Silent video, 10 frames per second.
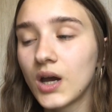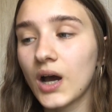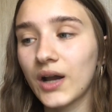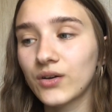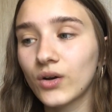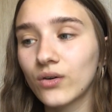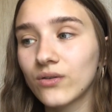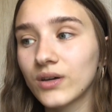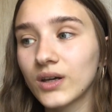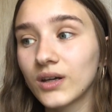I know
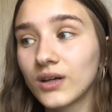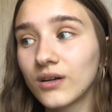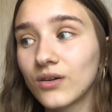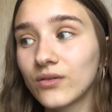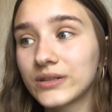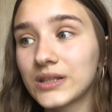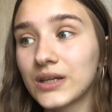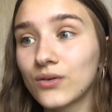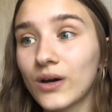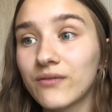that obviously
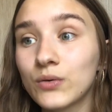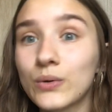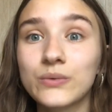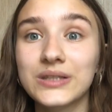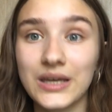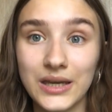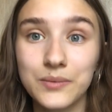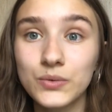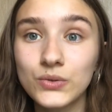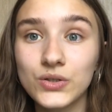not everyone was
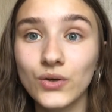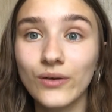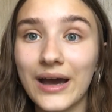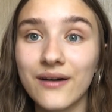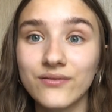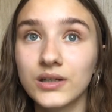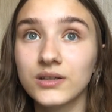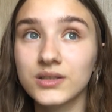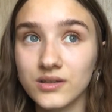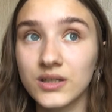able to have a
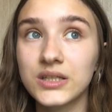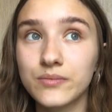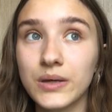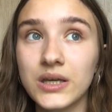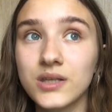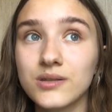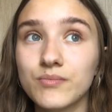study space,